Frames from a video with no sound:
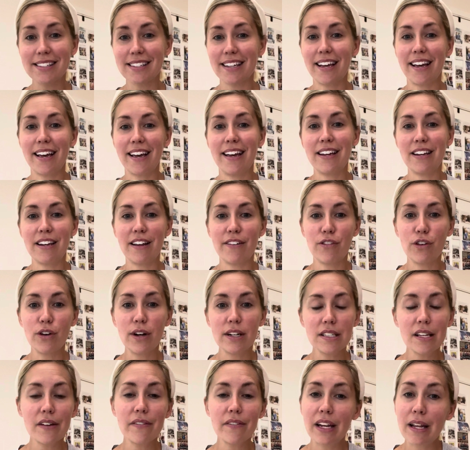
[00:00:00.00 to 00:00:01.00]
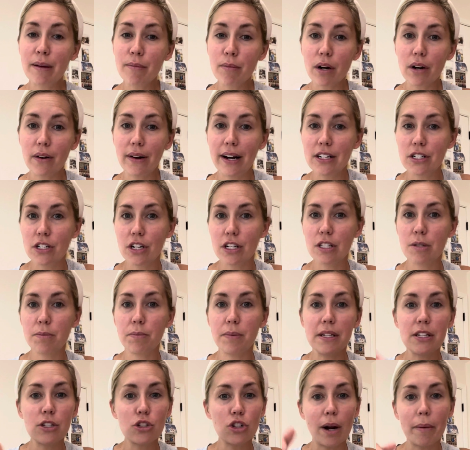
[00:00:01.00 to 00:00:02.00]
And if you guys have any more questions,
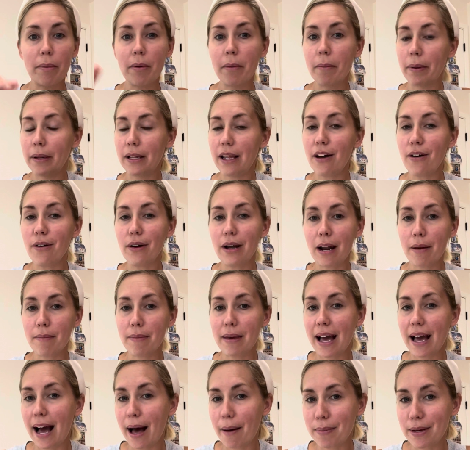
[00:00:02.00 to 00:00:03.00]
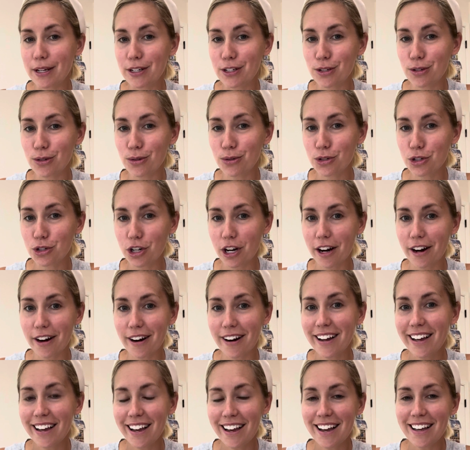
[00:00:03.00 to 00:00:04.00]
please drop them below, and I'd be happy to share
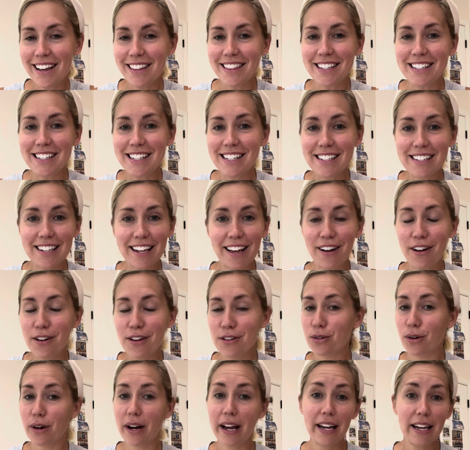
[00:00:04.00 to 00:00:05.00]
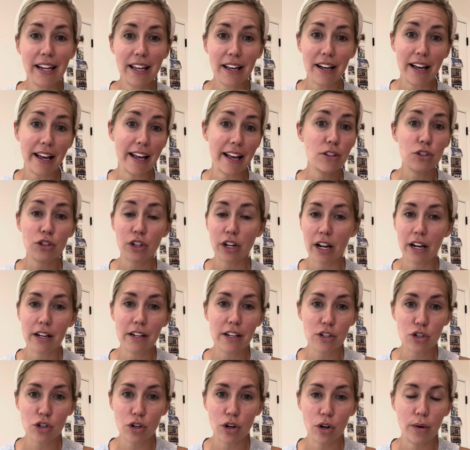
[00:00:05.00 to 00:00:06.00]
the details or answer any
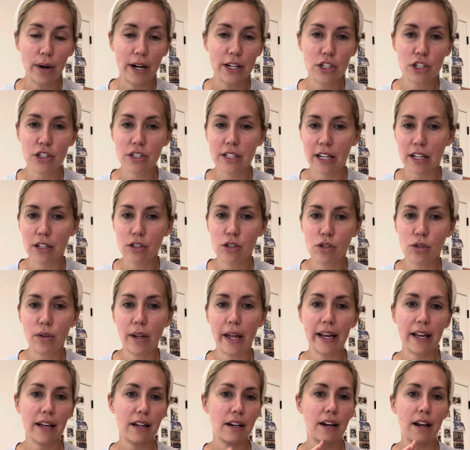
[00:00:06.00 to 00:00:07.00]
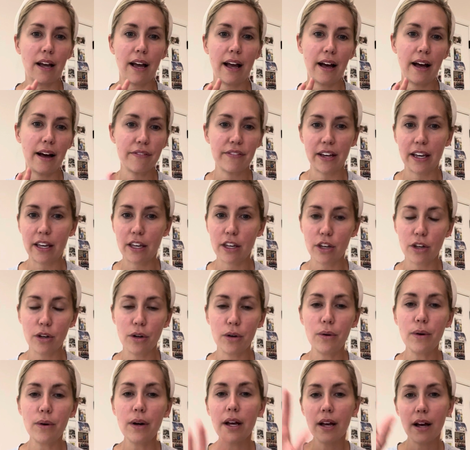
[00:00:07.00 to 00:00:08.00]
additional questions. I can do like an
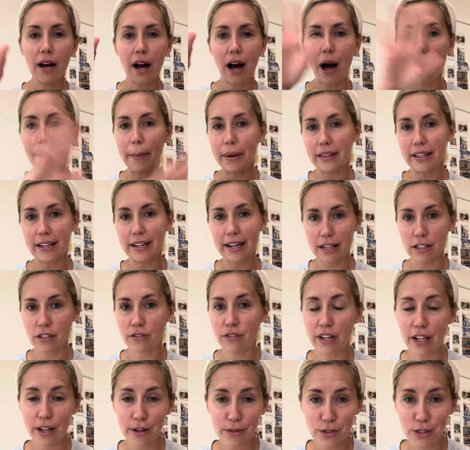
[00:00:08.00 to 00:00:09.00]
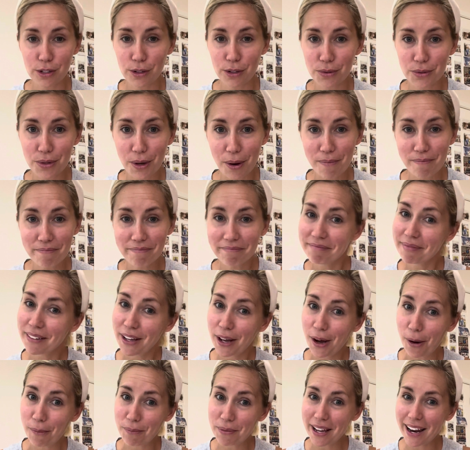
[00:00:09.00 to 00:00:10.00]
FAQ in the next video too. So
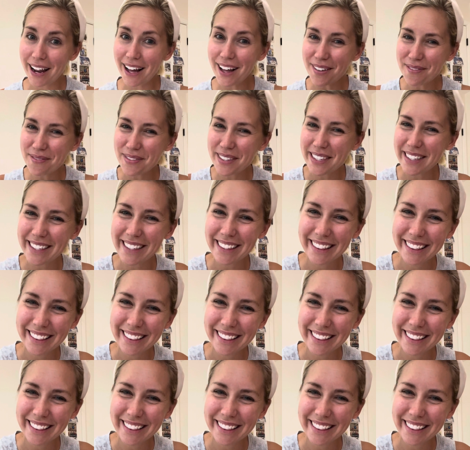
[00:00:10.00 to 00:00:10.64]
hope that helps.